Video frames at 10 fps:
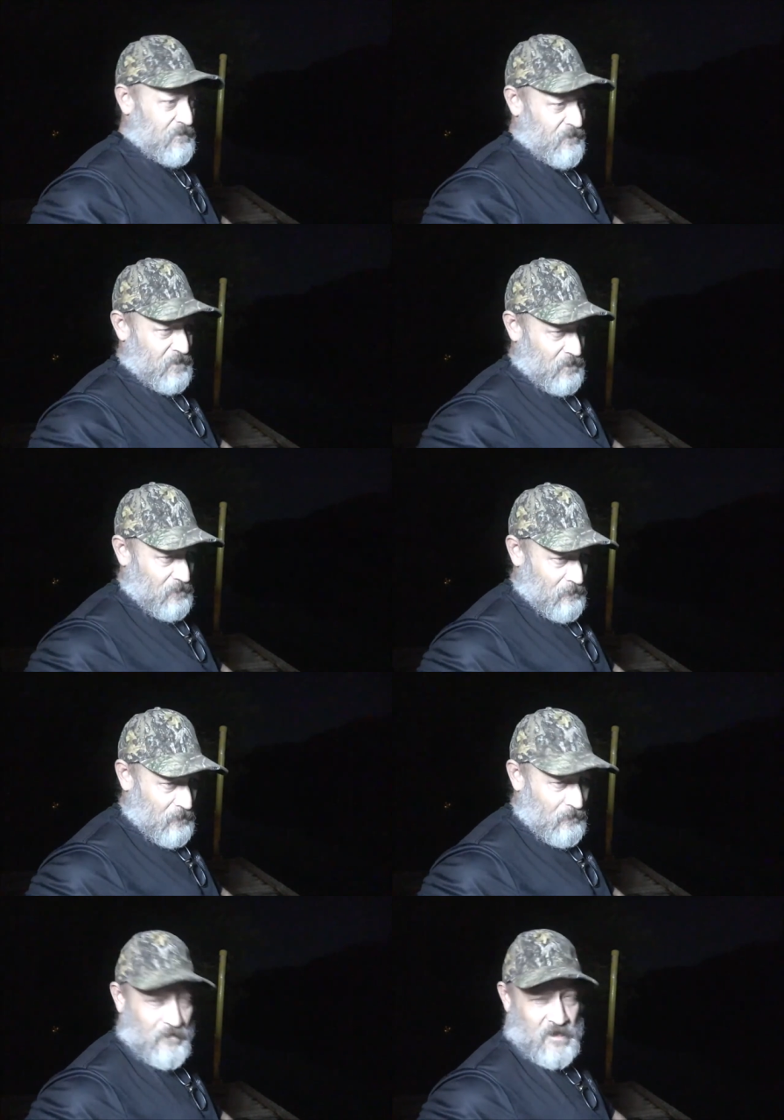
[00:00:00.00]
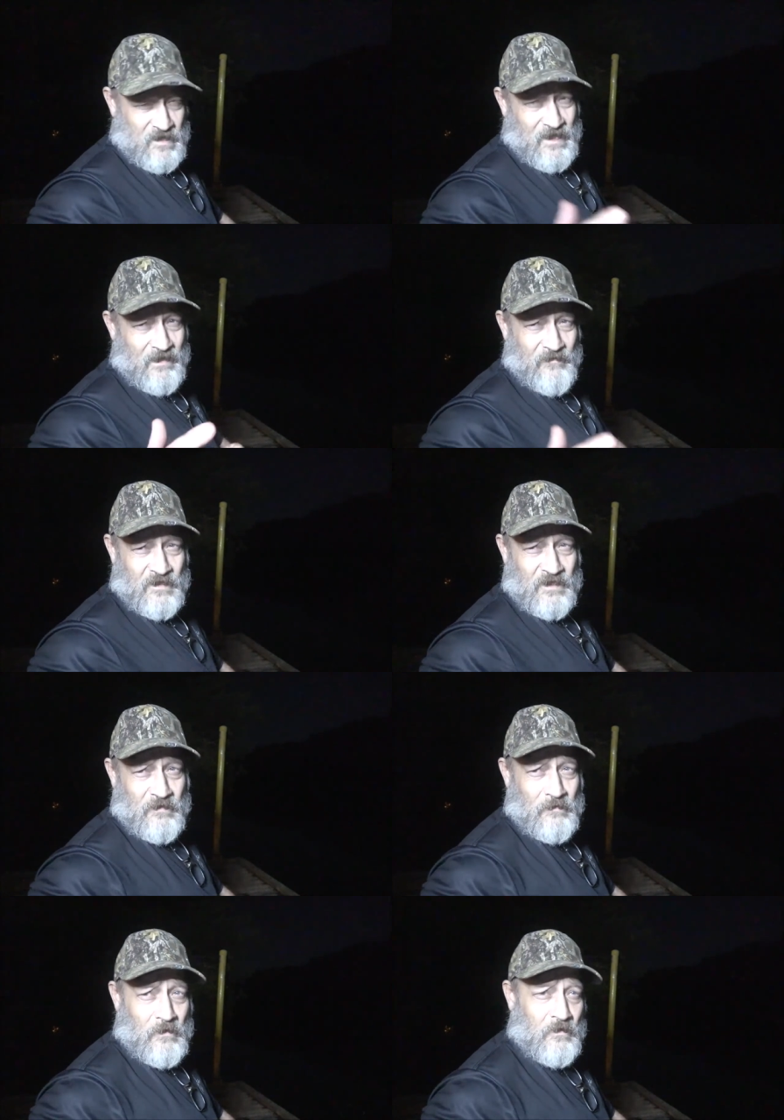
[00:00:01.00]
to fish it a little longer, because I can fish a
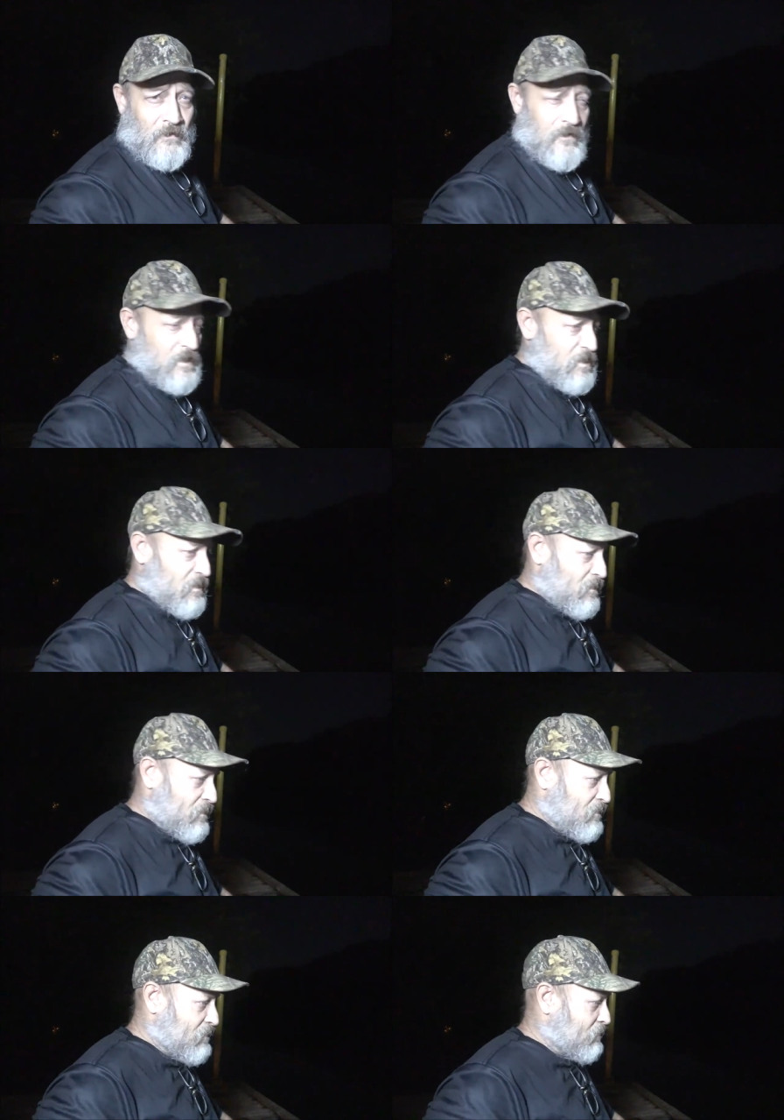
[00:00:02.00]
little longer than she did, so